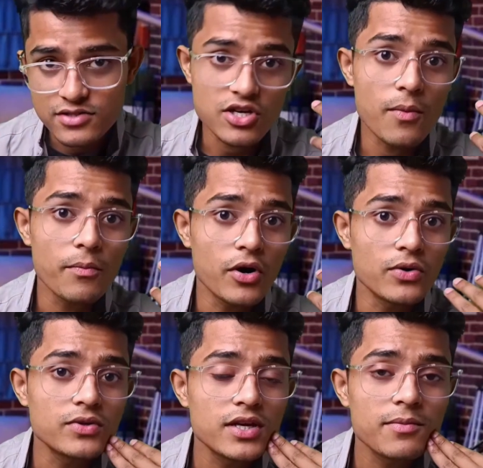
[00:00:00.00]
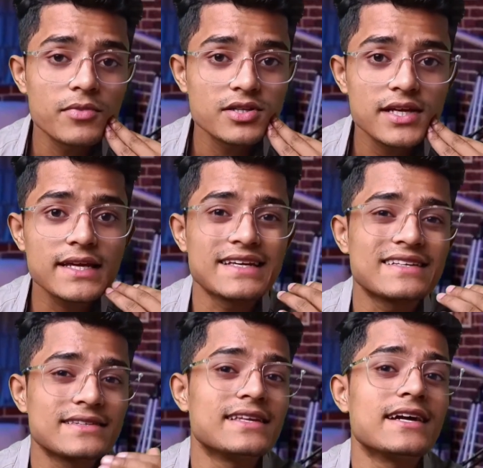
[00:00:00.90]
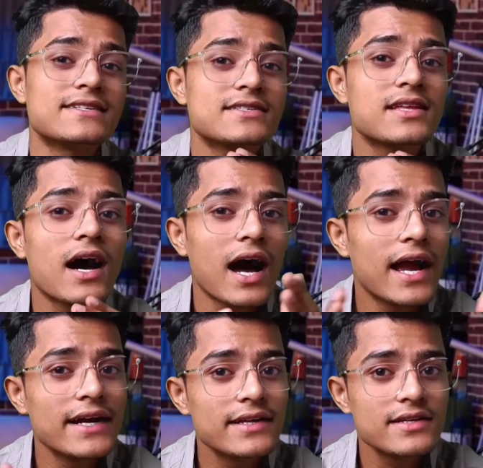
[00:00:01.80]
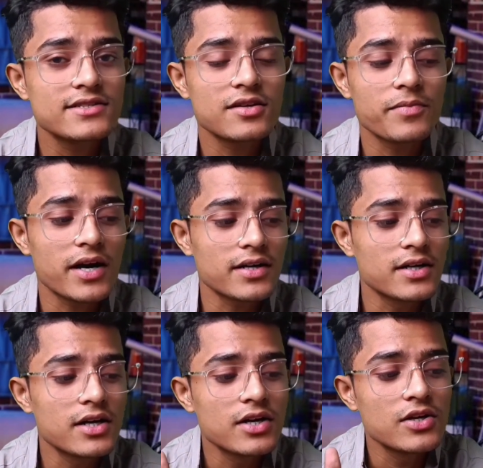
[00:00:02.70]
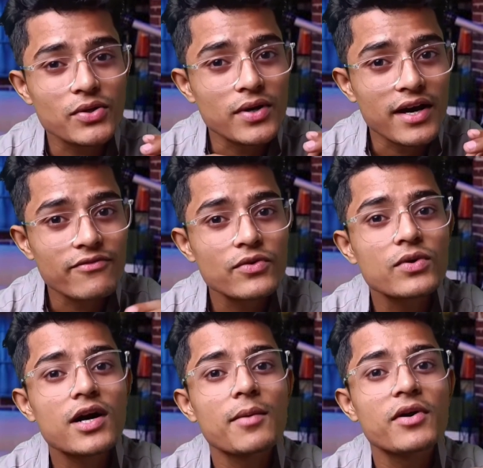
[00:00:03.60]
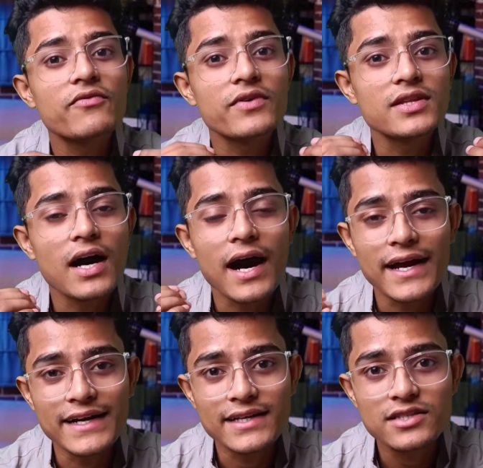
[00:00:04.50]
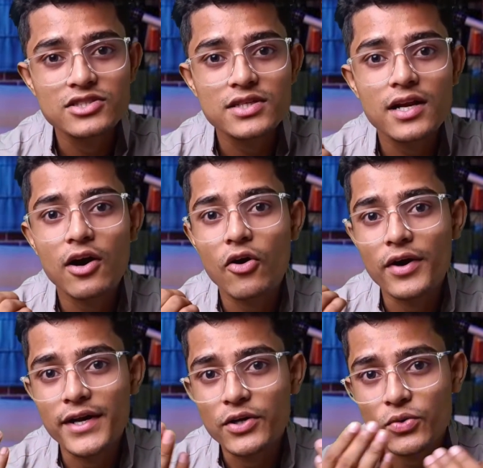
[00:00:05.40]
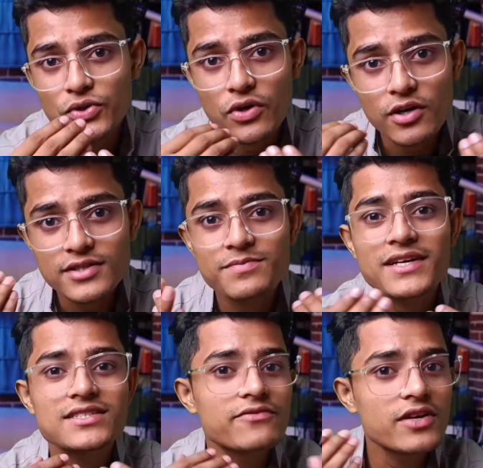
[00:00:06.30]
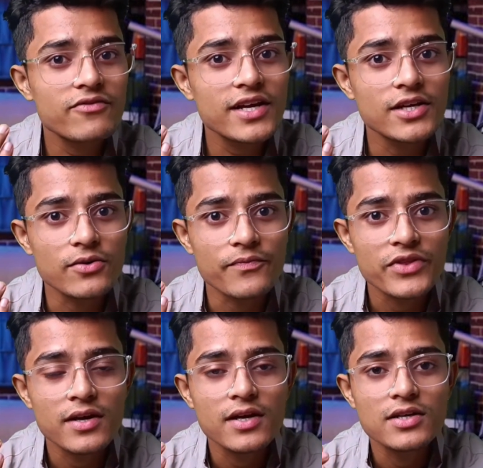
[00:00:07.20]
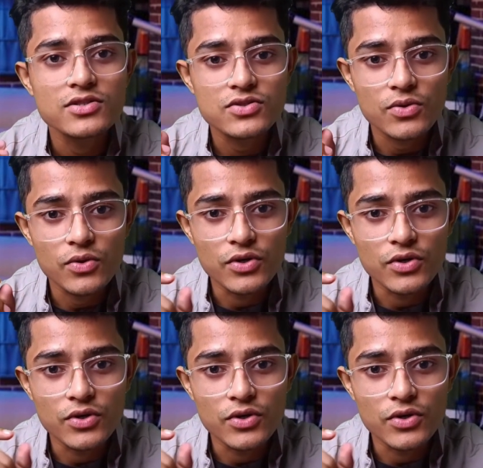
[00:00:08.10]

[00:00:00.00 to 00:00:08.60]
jump on to the number 3. That's the ideation part. You have to come up with ideation according to your specific video. So